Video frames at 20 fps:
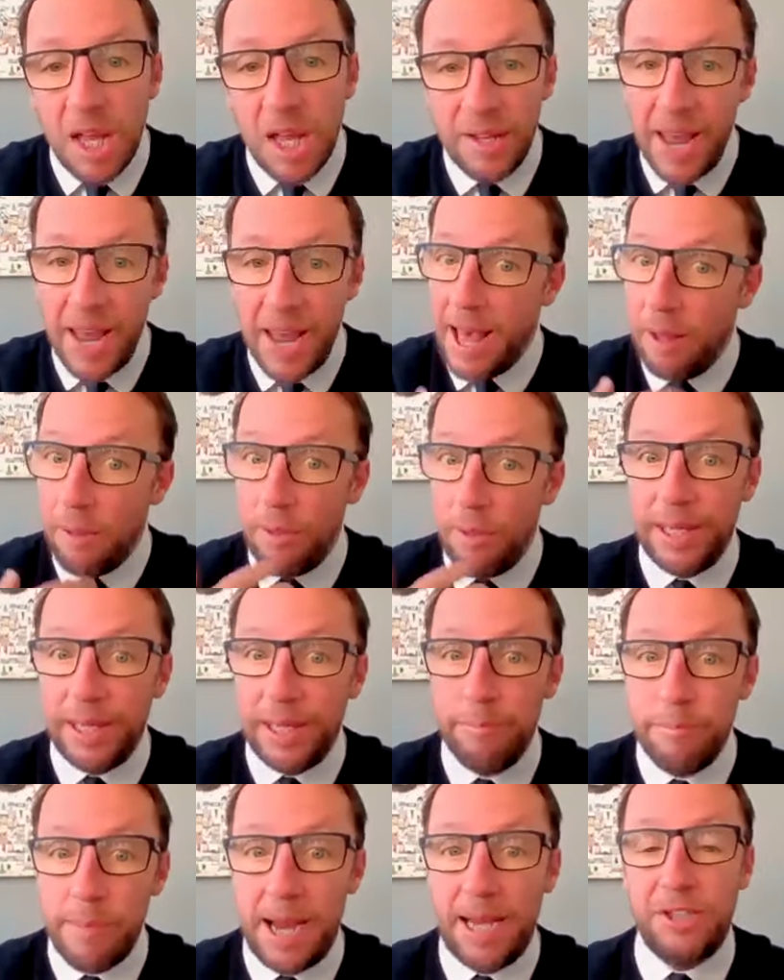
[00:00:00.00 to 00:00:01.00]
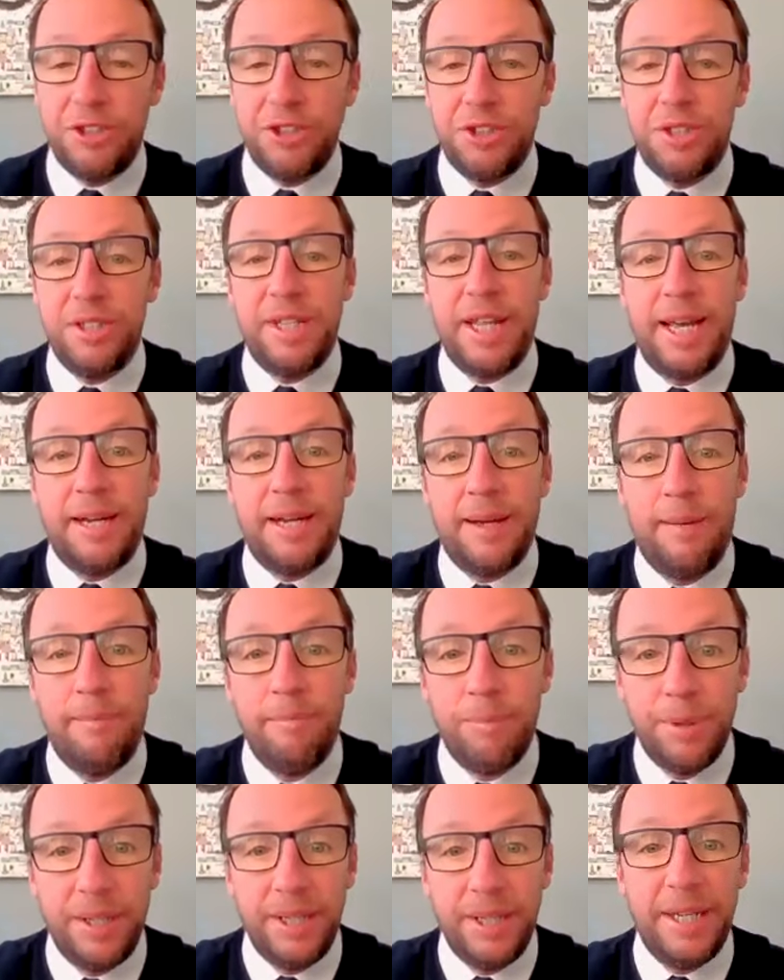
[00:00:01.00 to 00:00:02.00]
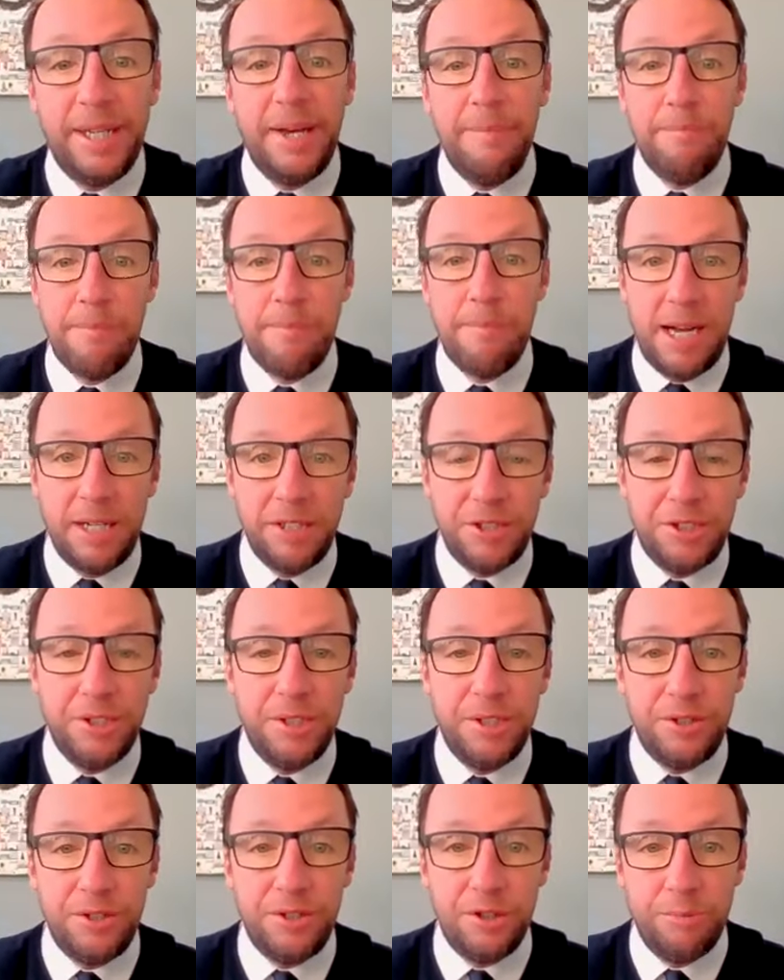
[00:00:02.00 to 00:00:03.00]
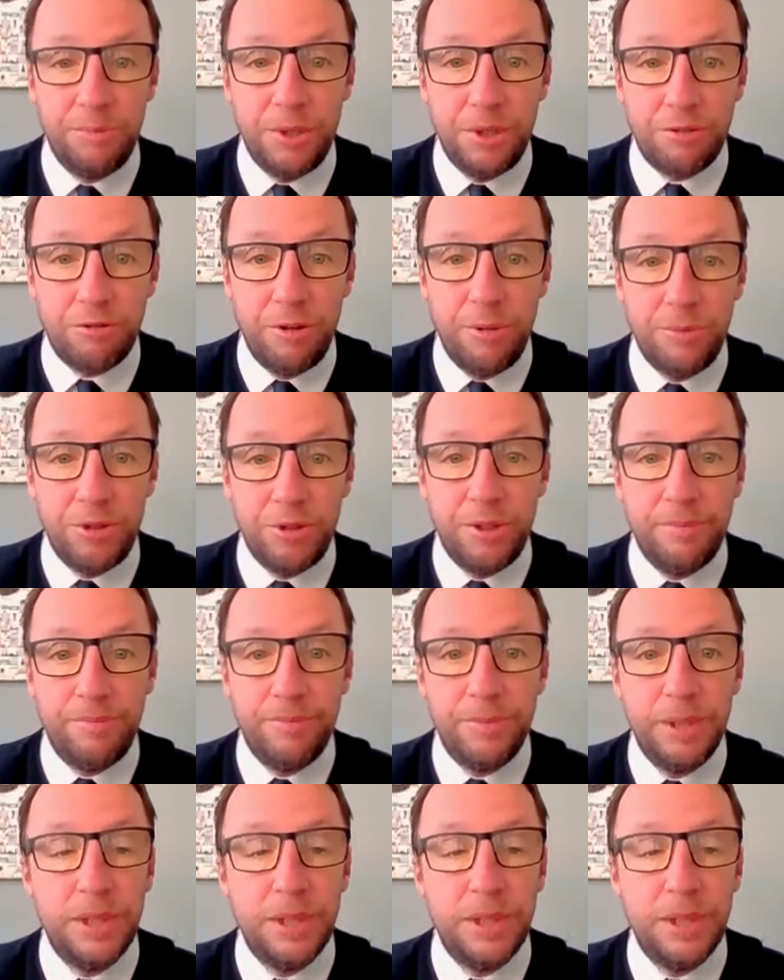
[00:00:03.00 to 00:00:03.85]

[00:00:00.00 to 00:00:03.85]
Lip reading: and how they match to that company and match to the job description.